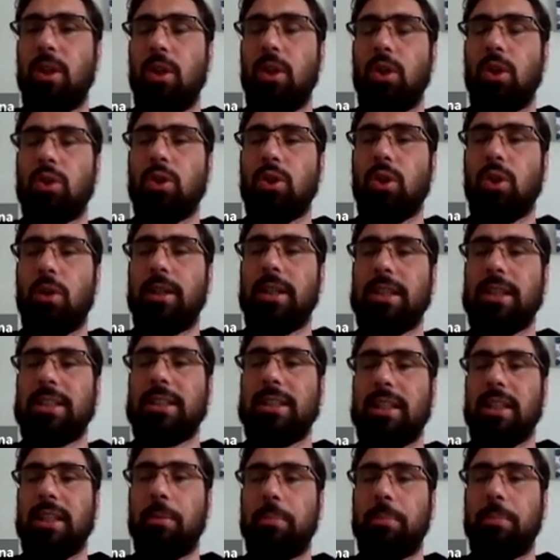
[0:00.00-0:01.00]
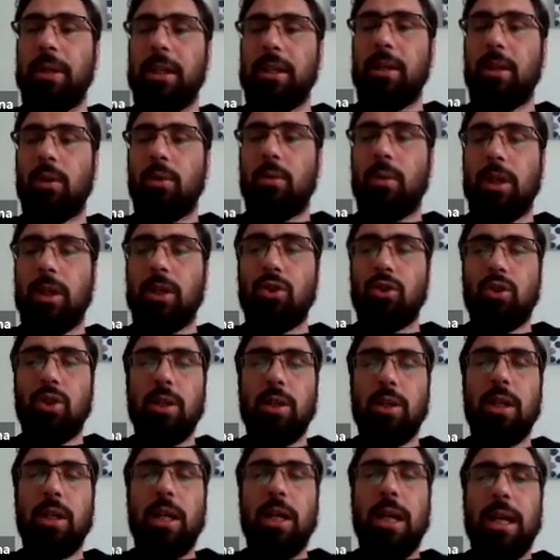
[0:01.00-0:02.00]
So this is an opinion
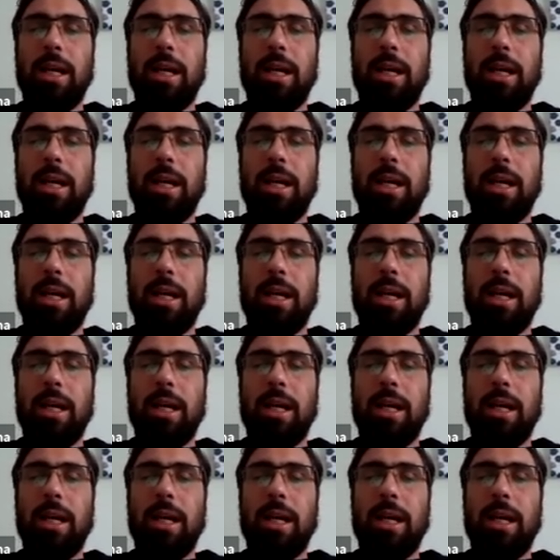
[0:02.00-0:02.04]
question.